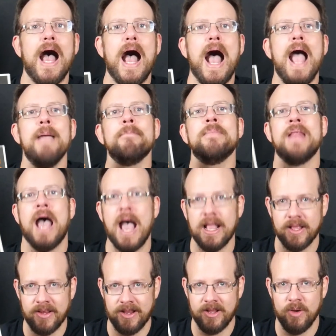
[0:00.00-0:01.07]
I'm
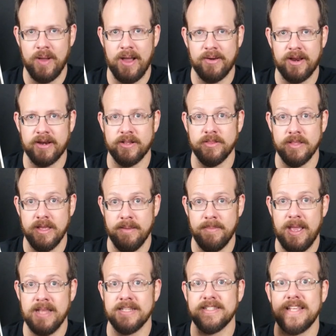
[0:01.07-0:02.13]
not going to go out on a
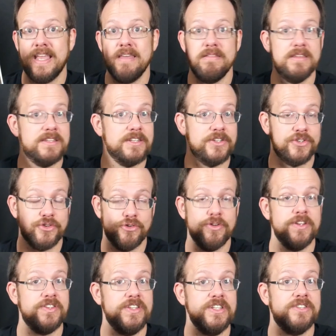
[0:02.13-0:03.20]
limb and say this is
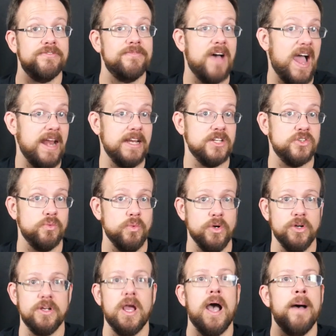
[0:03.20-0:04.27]
Christie's finest
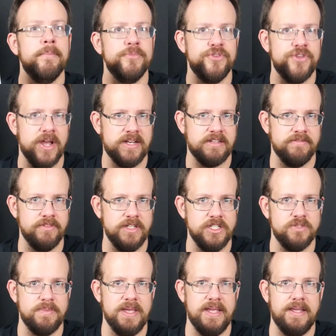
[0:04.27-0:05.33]
work, objectively
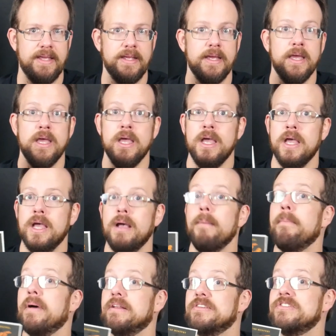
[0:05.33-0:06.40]
speaking.
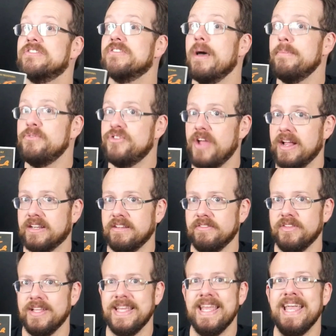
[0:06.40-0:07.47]
But
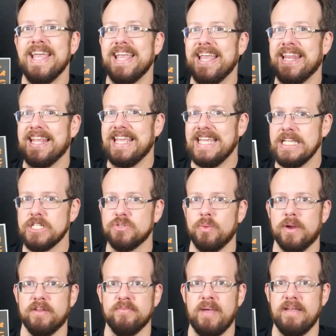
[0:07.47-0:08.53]
subjectively, it is
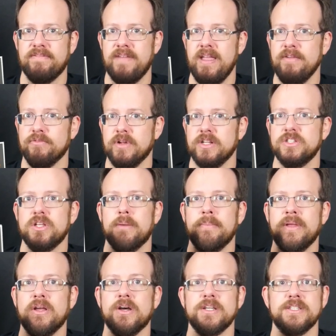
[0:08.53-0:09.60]
one of my favorites,
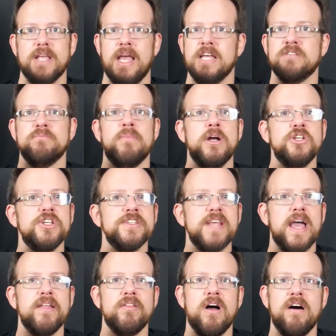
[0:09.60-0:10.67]
because as much as
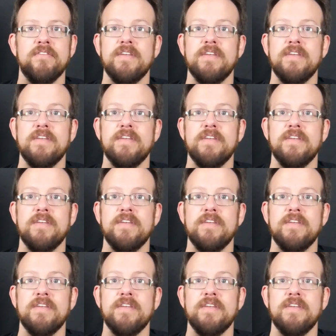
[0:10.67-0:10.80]
I love